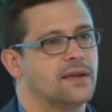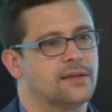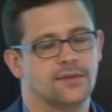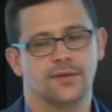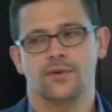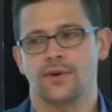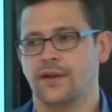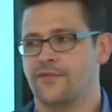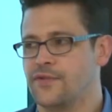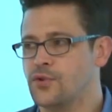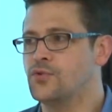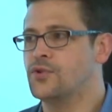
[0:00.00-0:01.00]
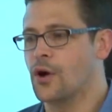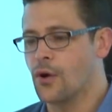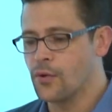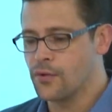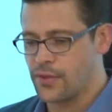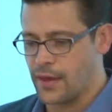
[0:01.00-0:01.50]
And so if you
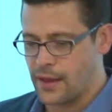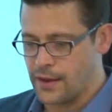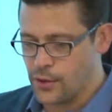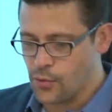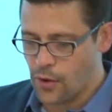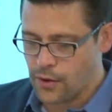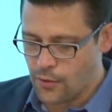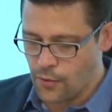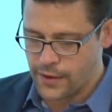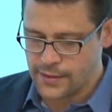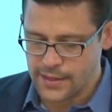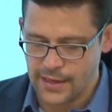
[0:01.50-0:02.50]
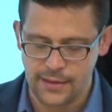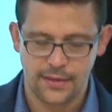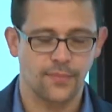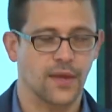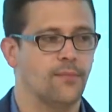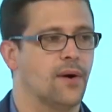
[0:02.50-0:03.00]
know that you are going to get
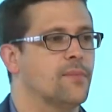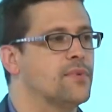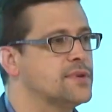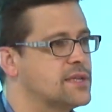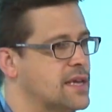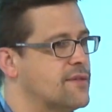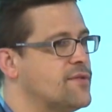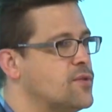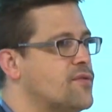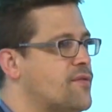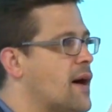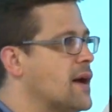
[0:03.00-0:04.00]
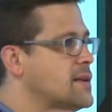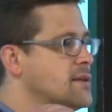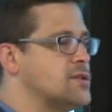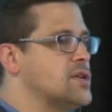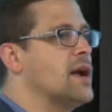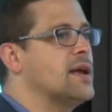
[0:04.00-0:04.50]
something published, if you find
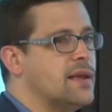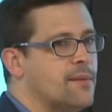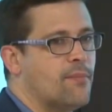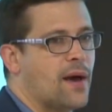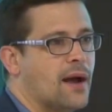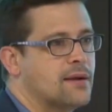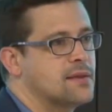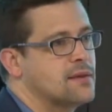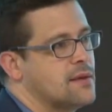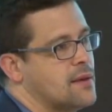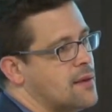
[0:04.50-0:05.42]
a giant impact,